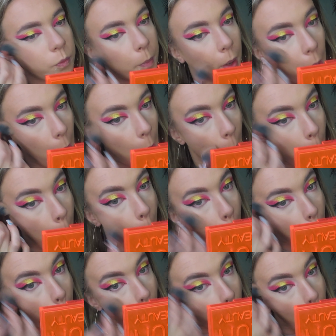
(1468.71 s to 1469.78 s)
but
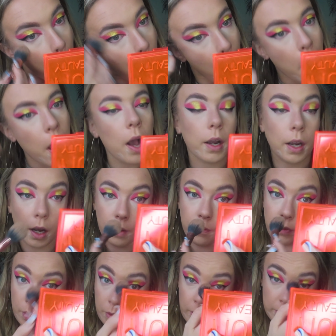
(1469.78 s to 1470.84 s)
I kind of
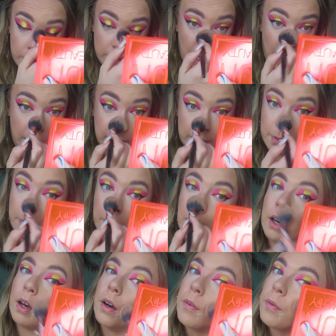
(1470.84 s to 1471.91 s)
feel like just adding a bit
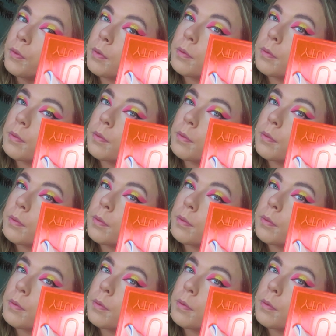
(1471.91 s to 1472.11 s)
of